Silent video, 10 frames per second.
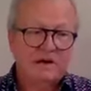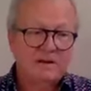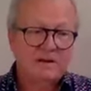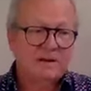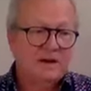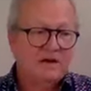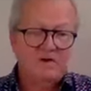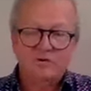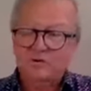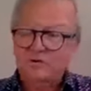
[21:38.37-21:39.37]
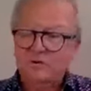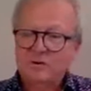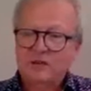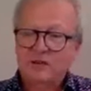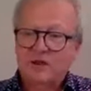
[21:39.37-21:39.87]
But I do
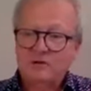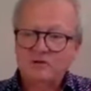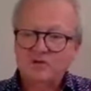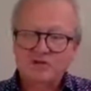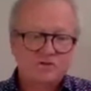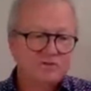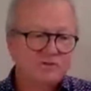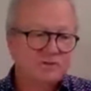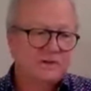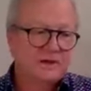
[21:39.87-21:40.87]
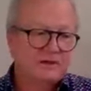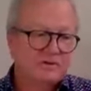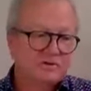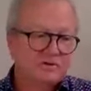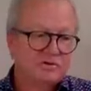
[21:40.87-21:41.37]
encourage you
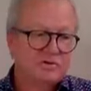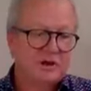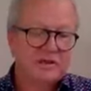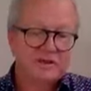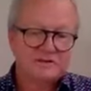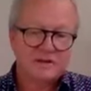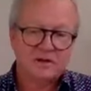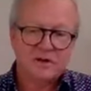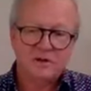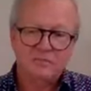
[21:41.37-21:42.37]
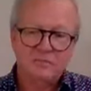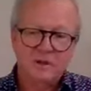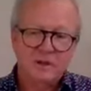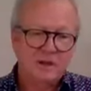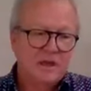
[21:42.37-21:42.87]
that you should try this at
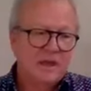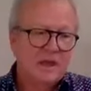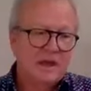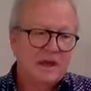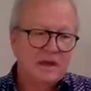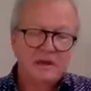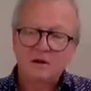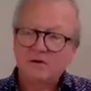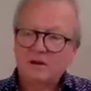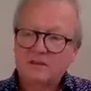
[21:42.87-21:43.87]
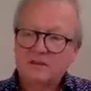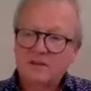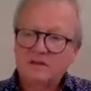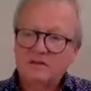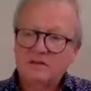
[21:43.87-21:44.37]
home and look
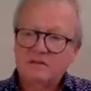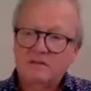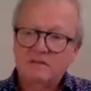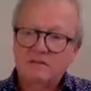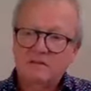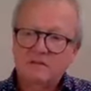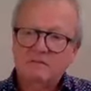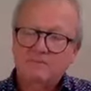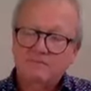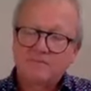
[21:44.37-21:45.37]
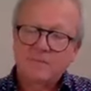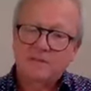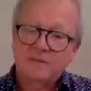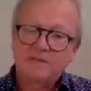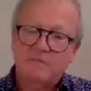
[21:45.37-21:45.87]
at the
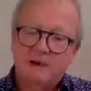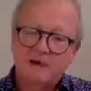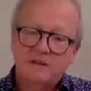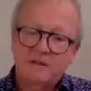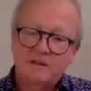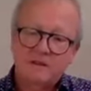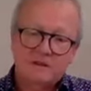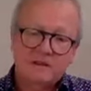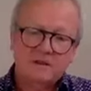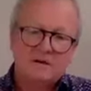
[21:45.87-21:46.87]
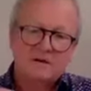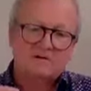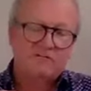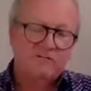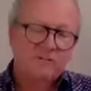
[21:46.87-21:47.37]
impact
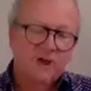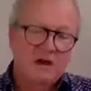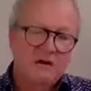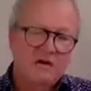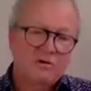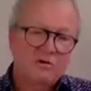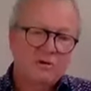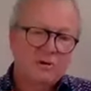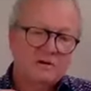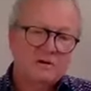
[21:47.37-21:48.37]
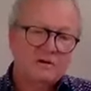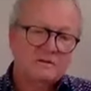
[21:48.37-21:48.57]
of how